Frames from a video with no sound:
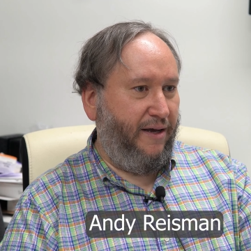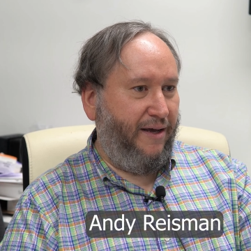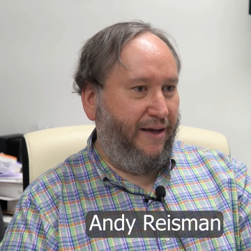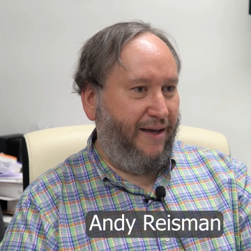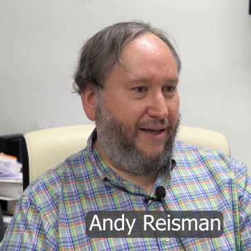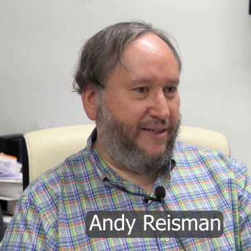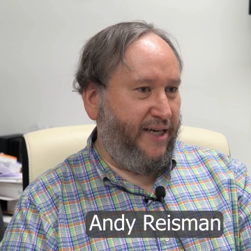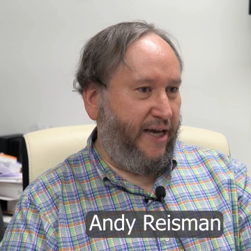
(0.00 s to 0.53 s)

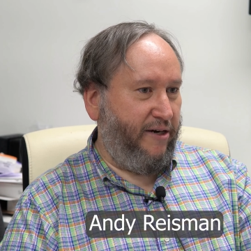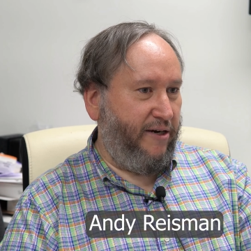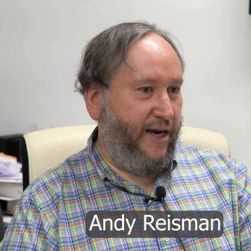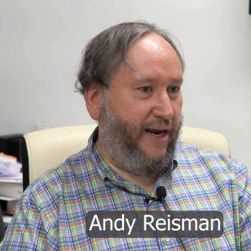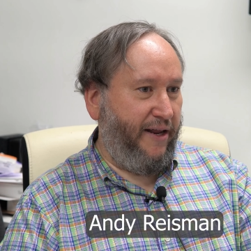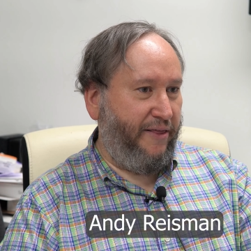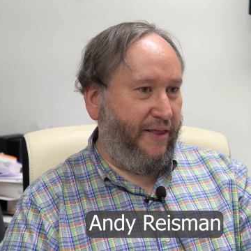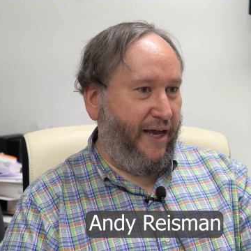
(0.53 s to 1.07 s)
insider
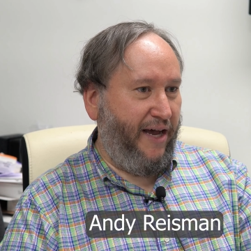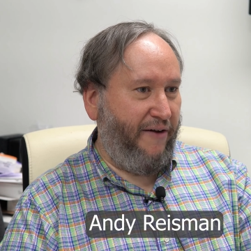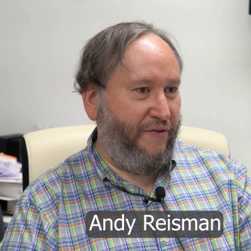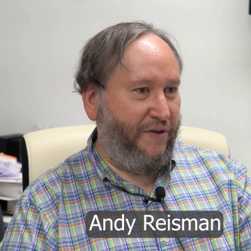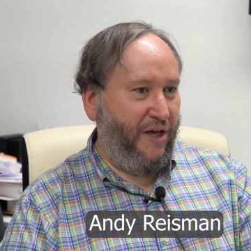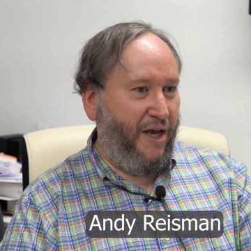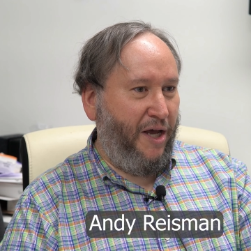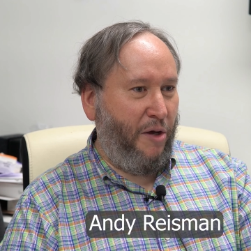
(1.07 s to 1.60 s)
data
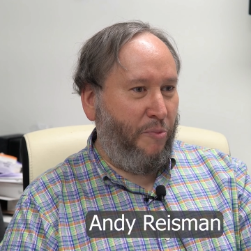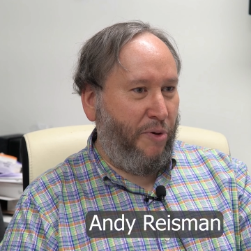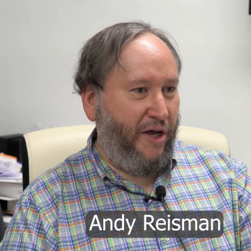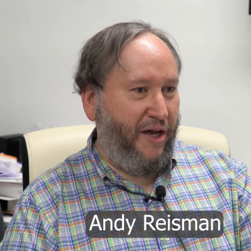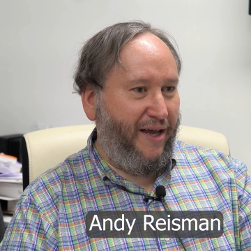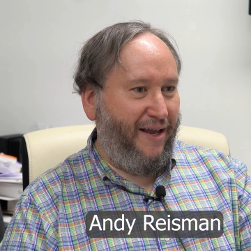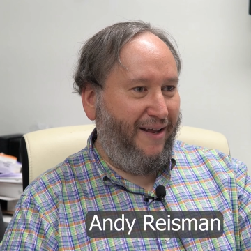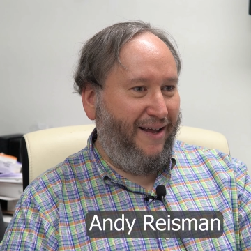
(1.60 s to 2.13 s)
theft,
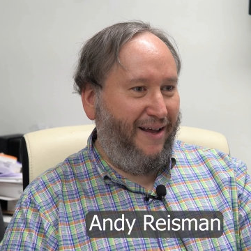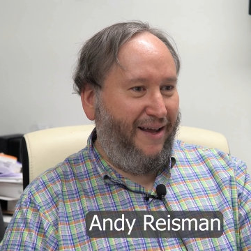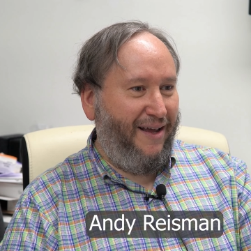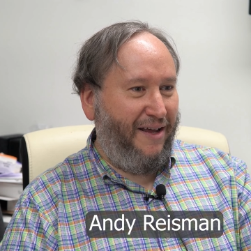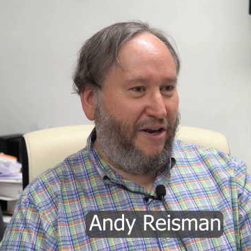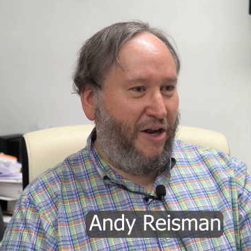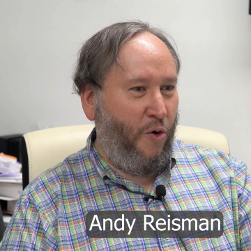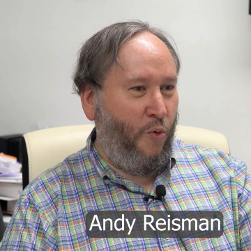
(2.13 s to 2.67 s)
but
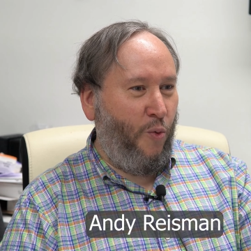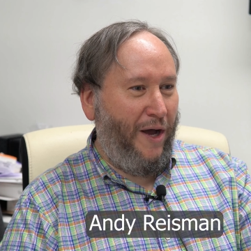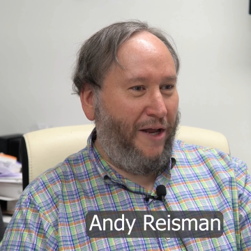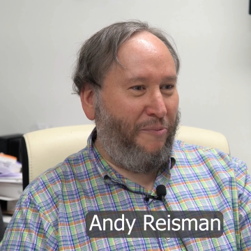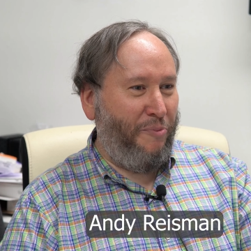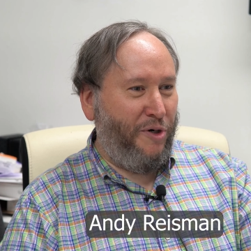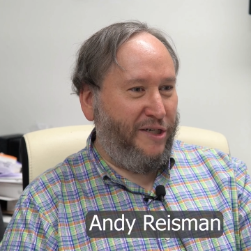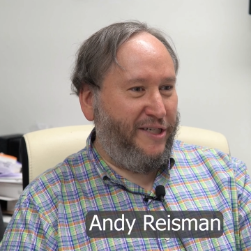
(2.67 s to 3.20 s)
you know,
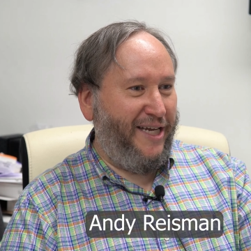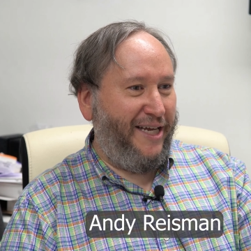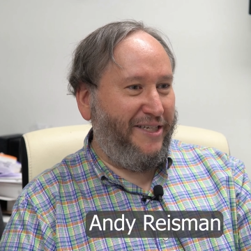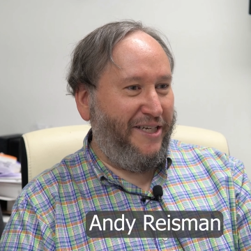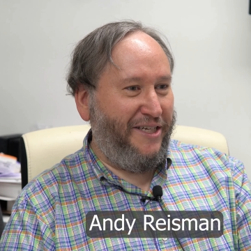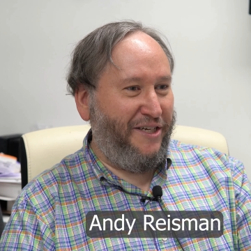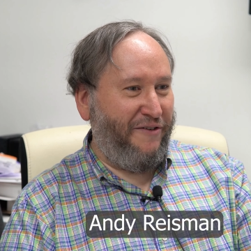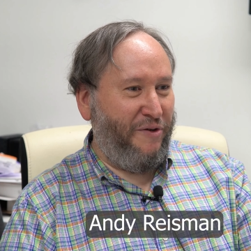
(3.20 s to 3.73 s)
what
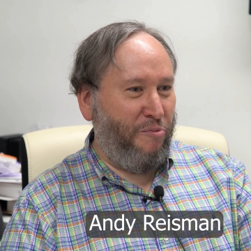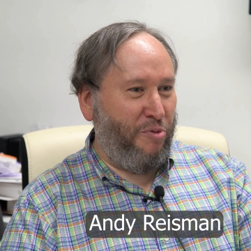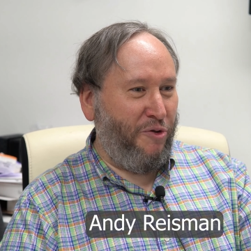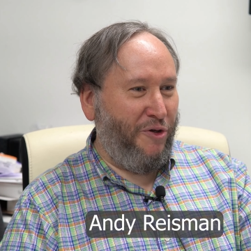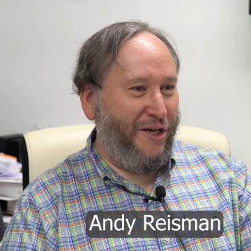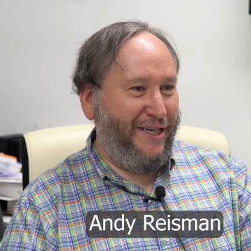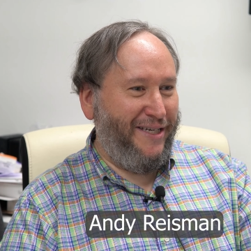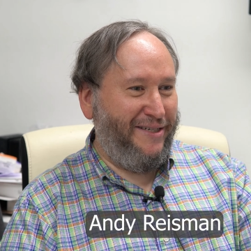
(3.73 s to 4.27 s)
percentage of
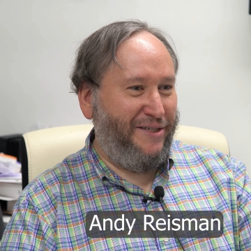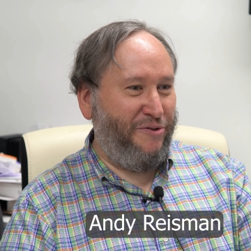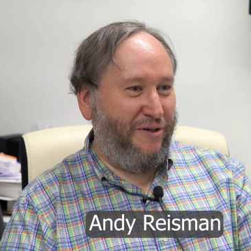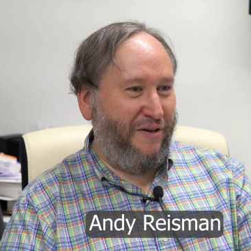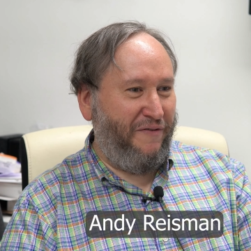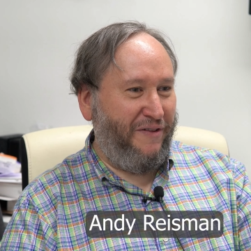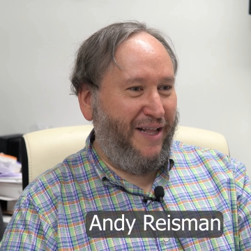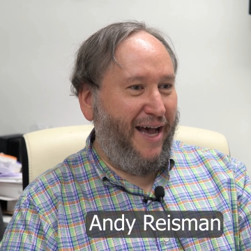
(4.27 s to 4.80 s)
employees who
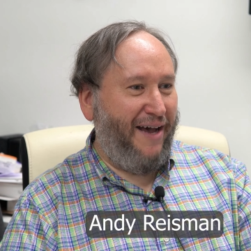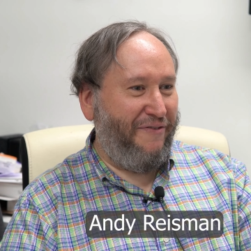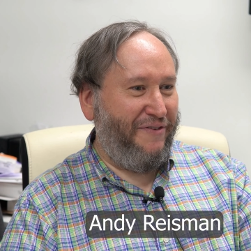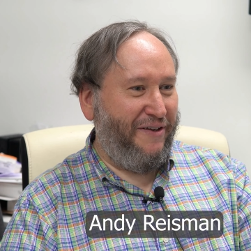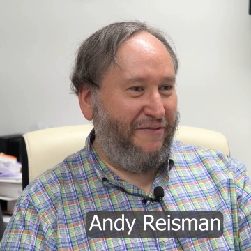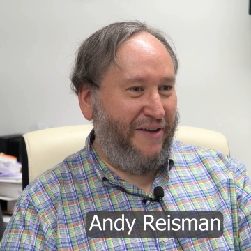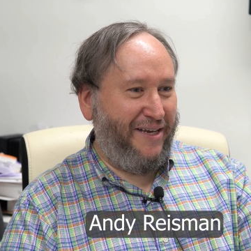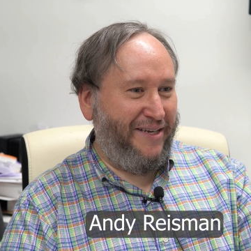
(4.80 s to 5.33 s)
have left
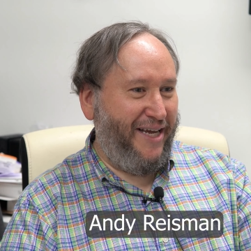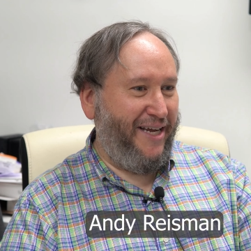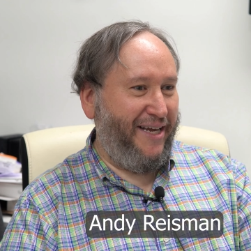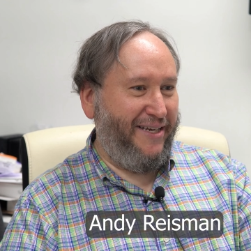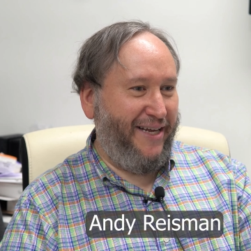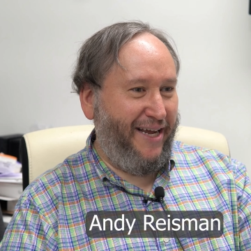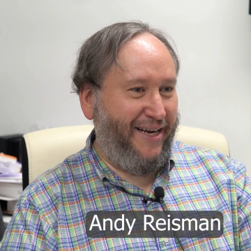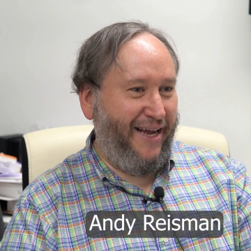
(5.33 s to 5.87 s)
have taken
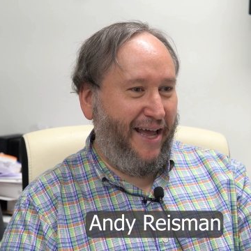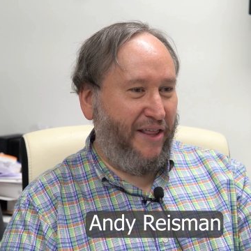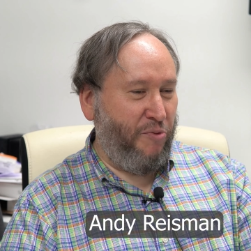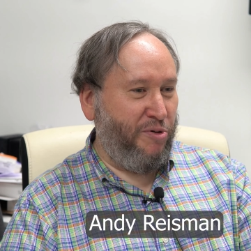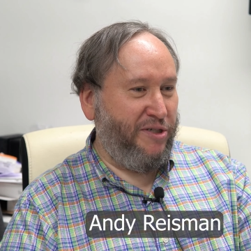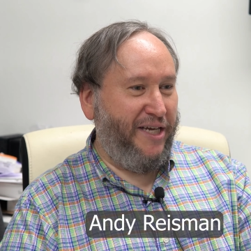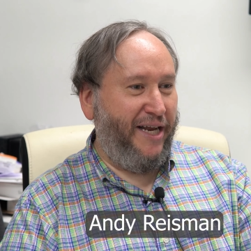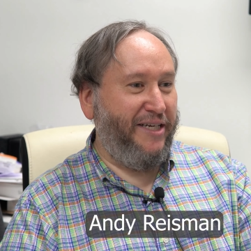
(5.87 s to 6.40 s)
data, and the
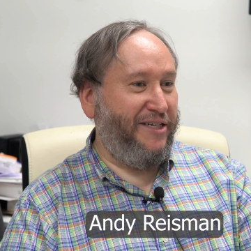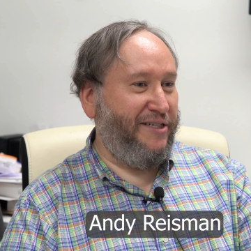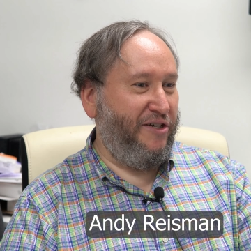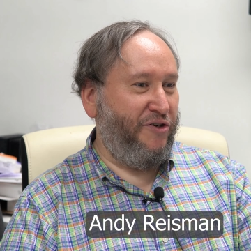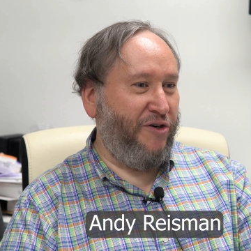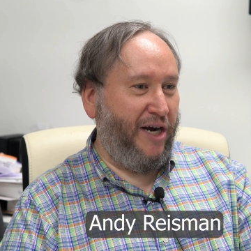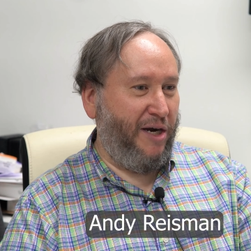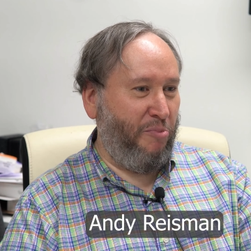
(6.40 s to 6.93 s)
percentage is
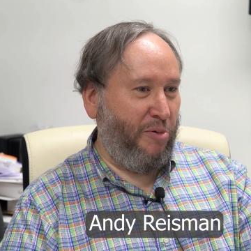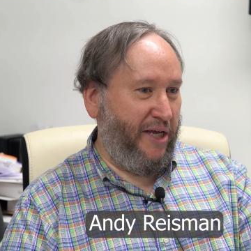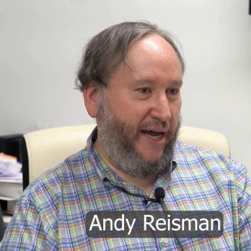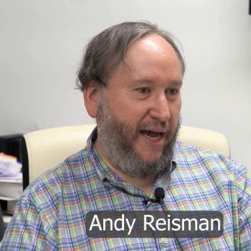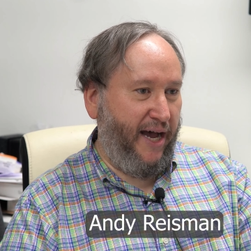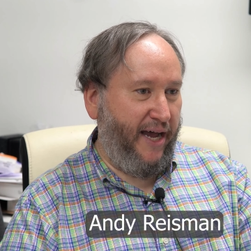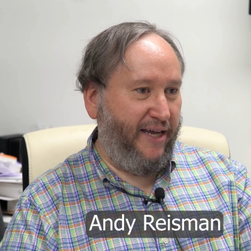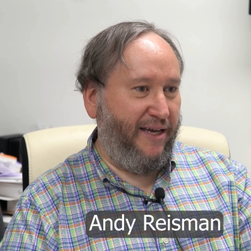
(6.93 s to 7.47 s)
incredibly
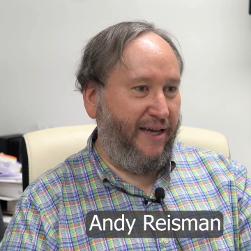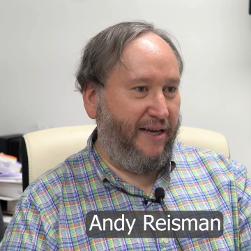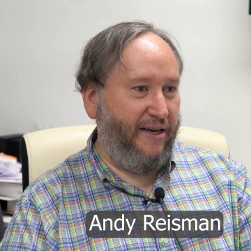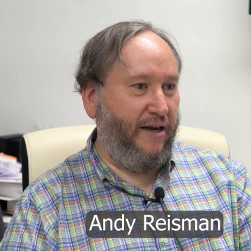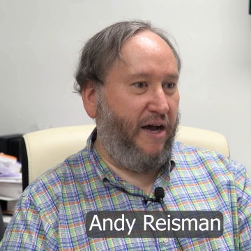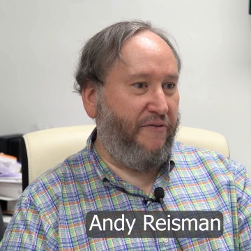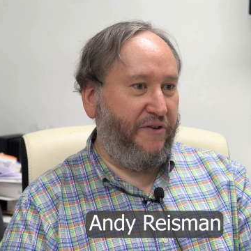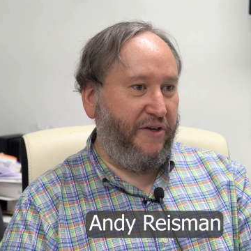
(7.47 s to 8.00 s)
high, and it
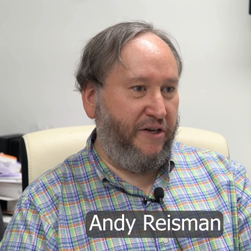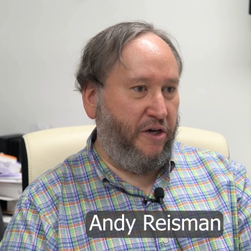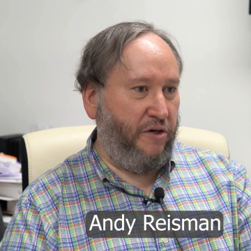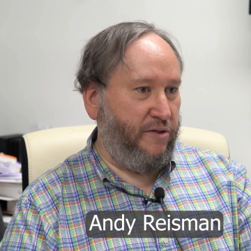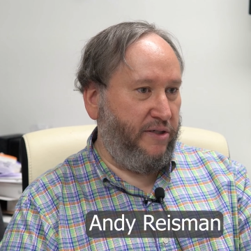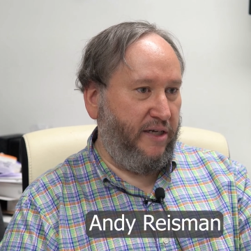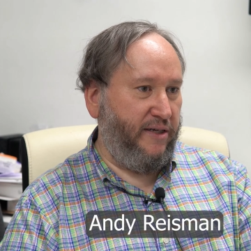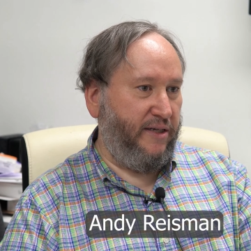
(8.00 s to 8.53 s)
often
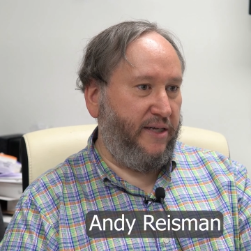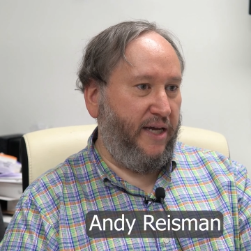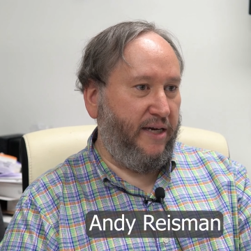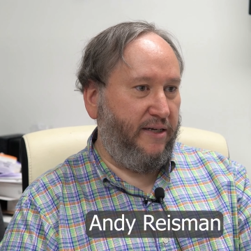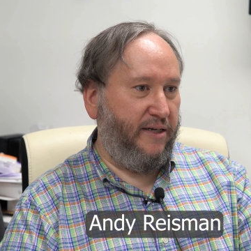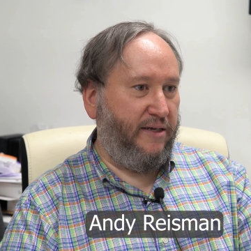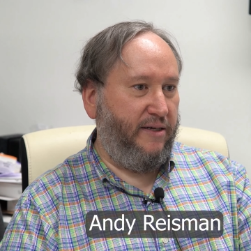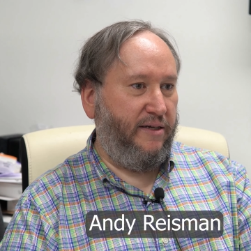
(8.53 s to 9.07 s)
goes undetected.